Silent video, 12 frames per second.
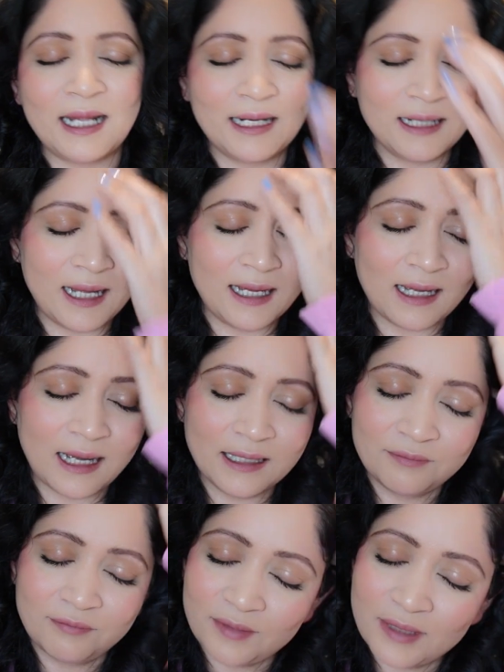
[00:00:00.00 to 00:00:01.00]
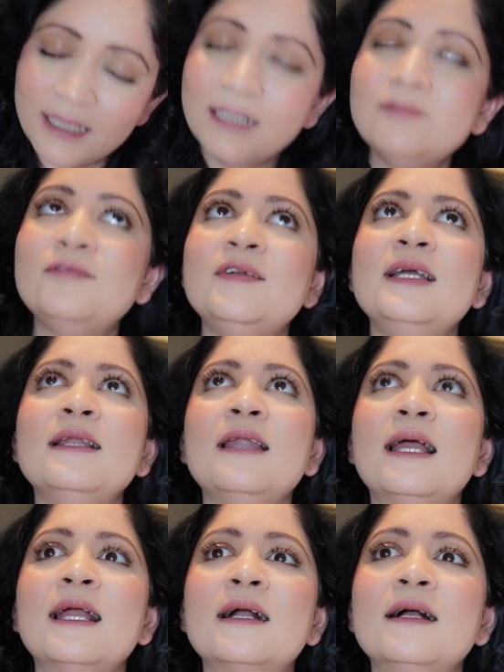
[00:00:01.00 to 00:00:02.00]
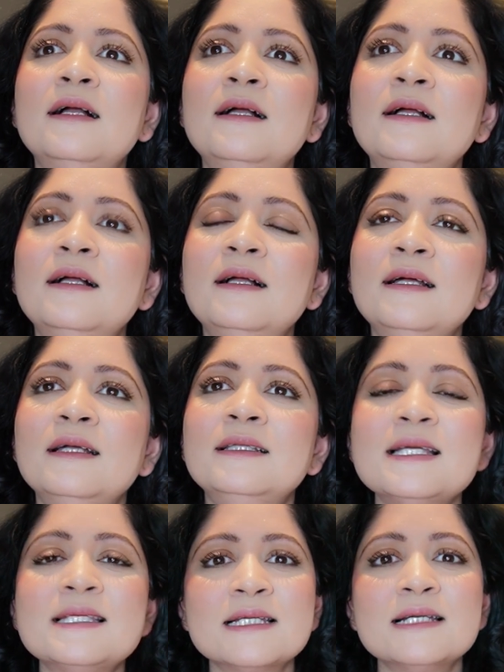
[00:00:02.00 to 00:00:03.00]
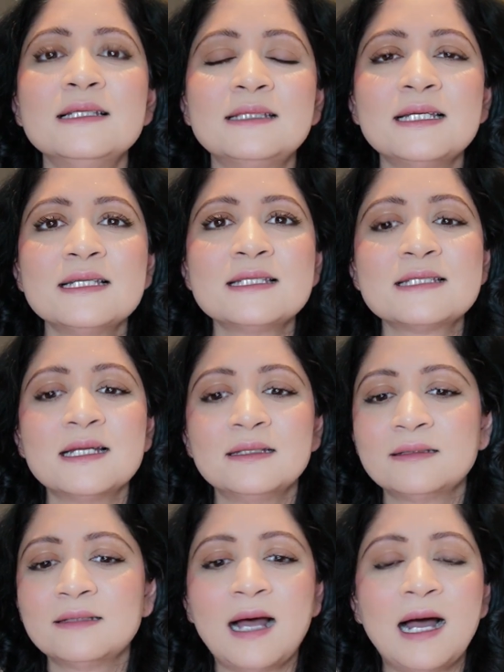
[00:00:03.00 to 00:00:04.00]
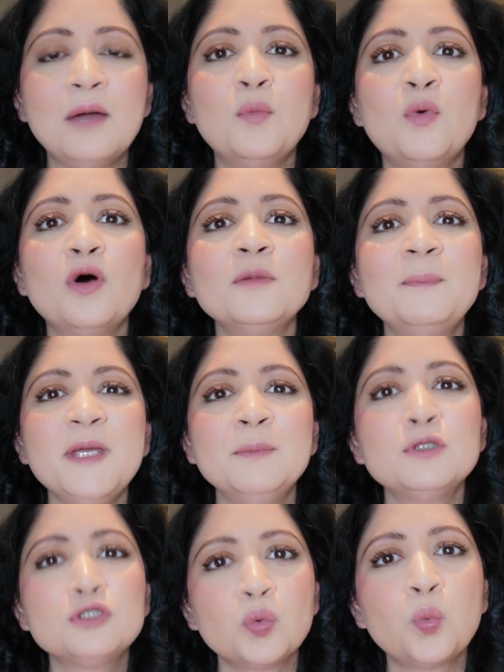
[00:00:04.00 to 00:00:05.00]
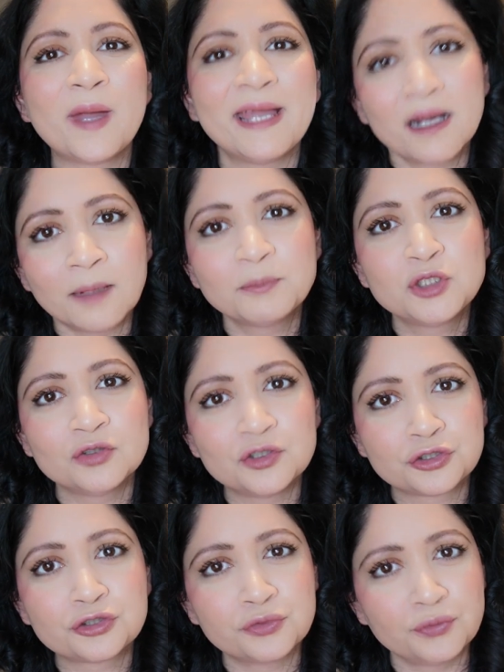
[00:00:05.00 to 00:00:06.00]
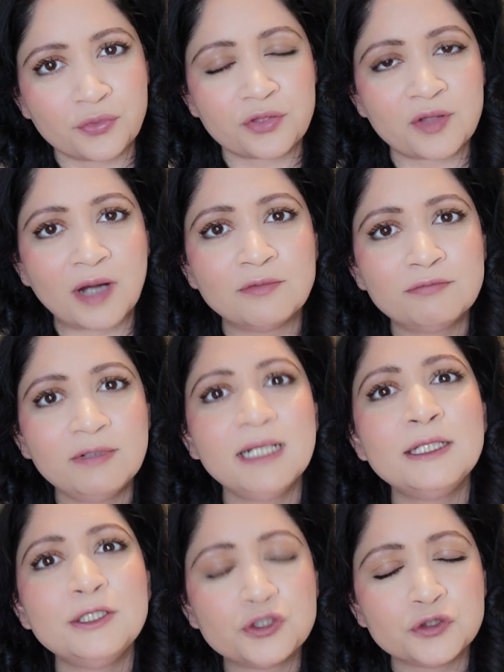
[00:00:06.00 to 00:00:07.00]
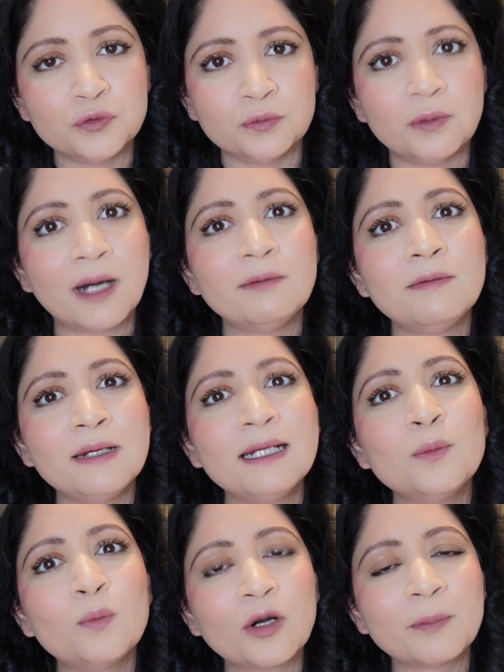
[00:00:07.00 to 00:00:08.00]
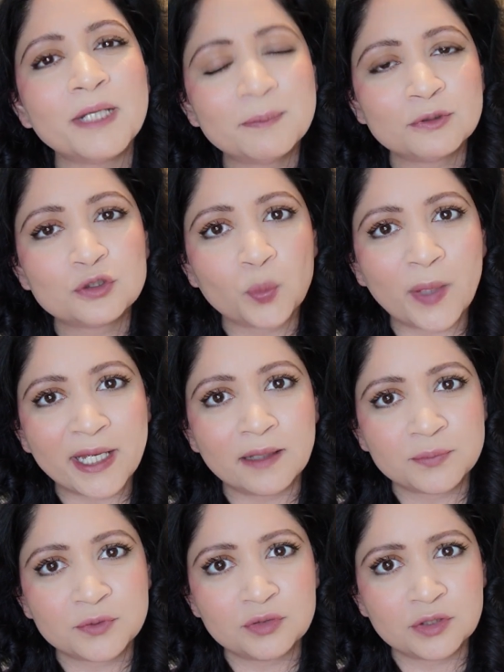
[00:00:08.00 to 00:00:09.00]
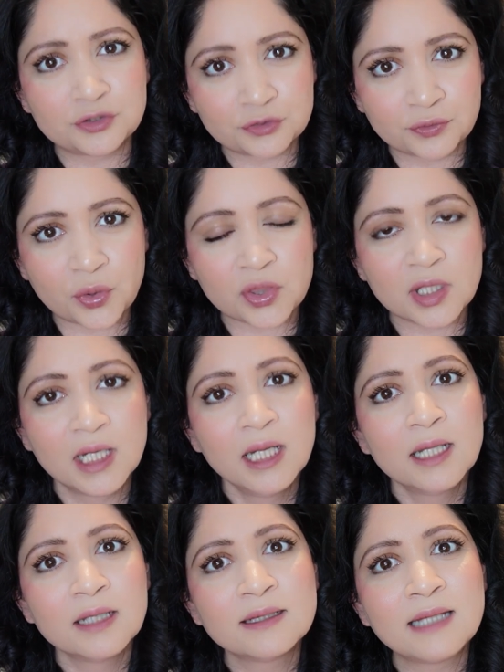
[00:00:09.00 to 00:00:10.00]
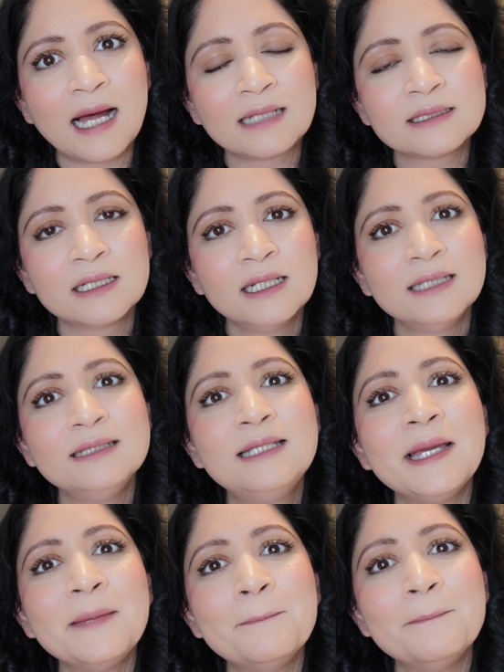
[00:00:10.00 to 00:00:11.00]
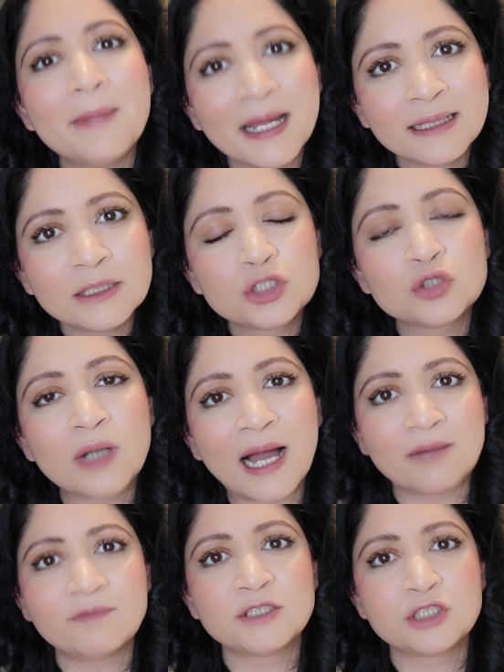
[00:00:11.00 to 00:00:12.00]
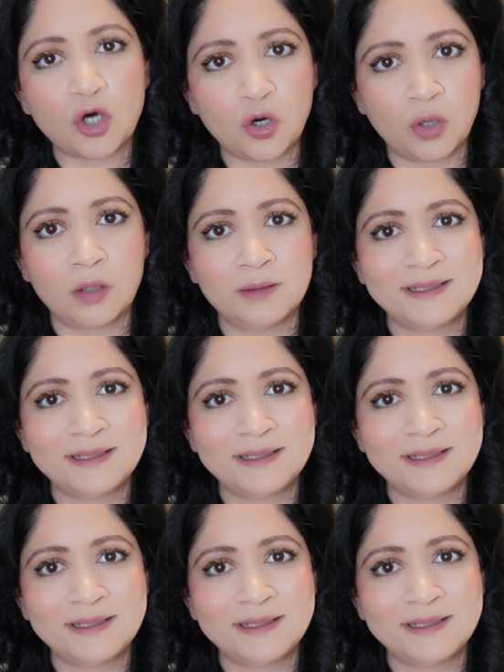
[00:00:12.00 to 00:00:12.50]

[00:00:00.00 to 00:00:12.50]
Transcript: And I really feel like there's I want people to wake up to the truth. I really do. I really want people to wake up to the truth that they meant to have it all.